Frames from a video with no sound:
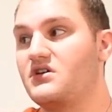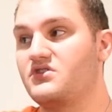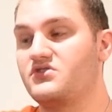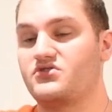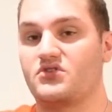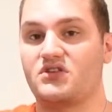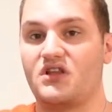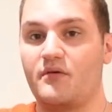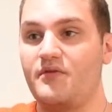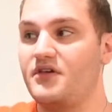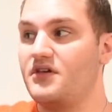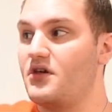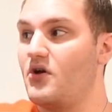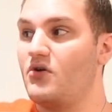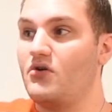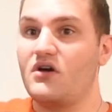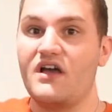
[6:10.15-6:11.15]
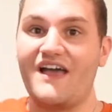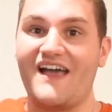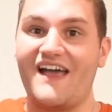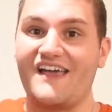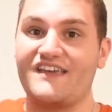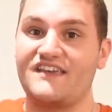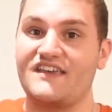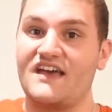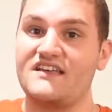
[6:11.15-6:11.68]
So let me go
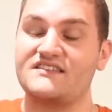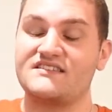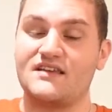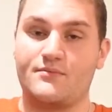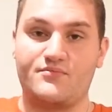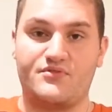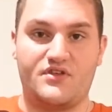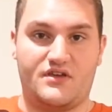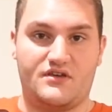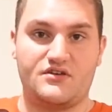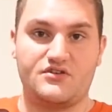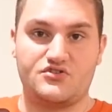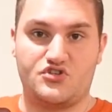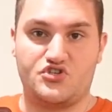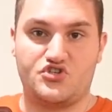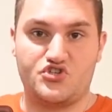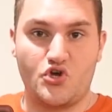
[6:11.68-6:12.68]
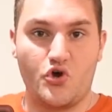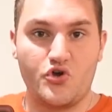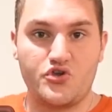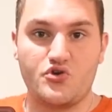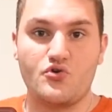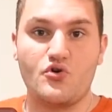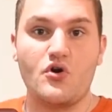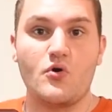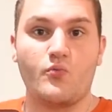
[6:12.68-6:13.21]
and get something to show
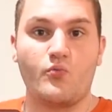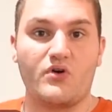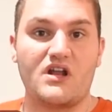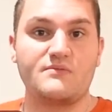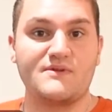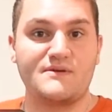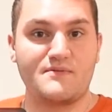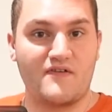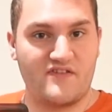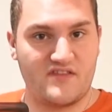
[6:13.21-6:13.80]
you what I mean by